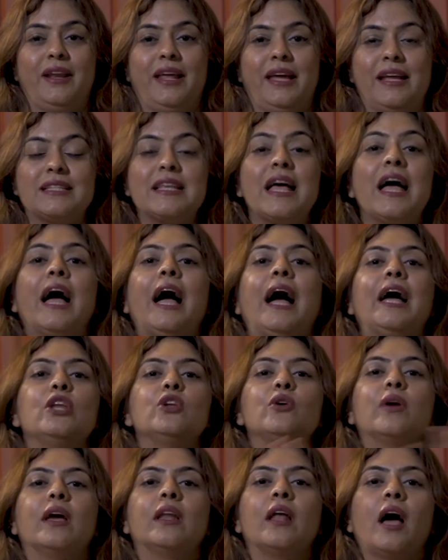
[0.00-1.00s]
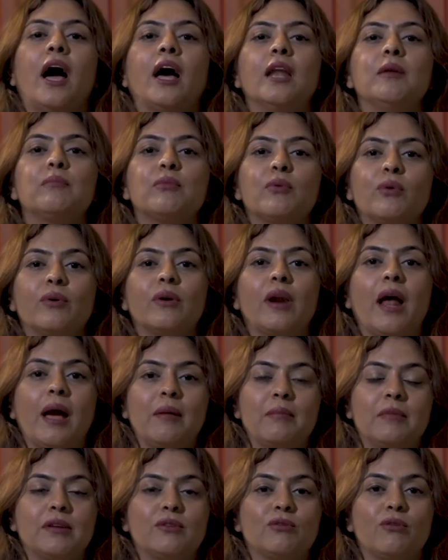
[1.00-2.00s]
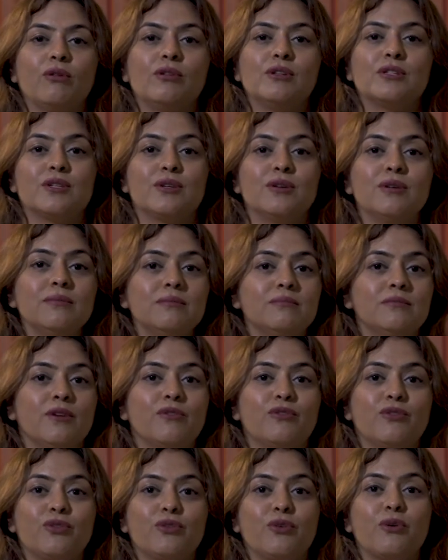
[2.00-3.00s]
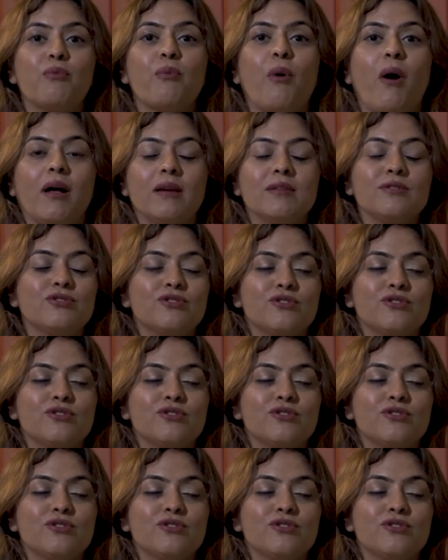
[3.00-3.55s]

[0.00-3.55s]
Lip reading: eggs, and you can unprogram it also if you don't want.